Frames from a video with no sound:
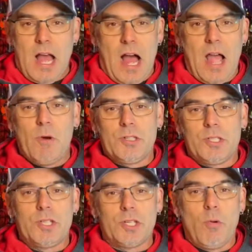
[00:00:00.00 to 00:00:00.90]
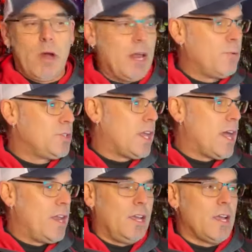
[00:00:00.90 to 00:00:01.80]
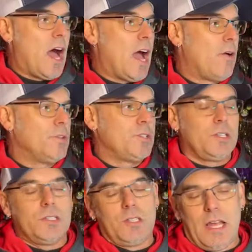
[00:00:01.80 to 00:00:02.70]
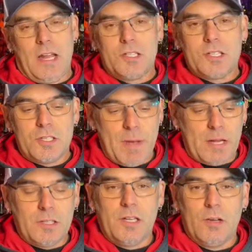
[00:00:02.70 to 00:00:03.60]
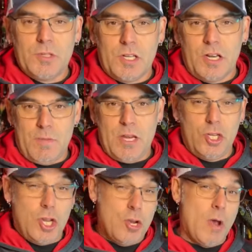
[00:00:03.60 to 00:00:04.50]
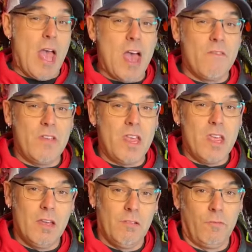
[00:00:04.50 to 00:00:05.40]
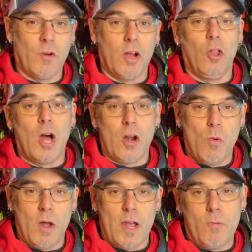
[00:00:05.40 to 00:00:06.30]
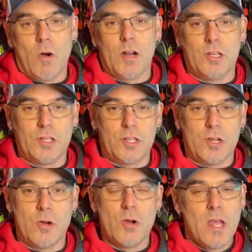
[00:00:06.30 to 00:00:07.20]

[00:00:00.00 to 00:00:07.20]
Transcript: I wasn't sure what I was getting. I was kind of suspecting it was going to be too heavy for a lot of what I wanted to do.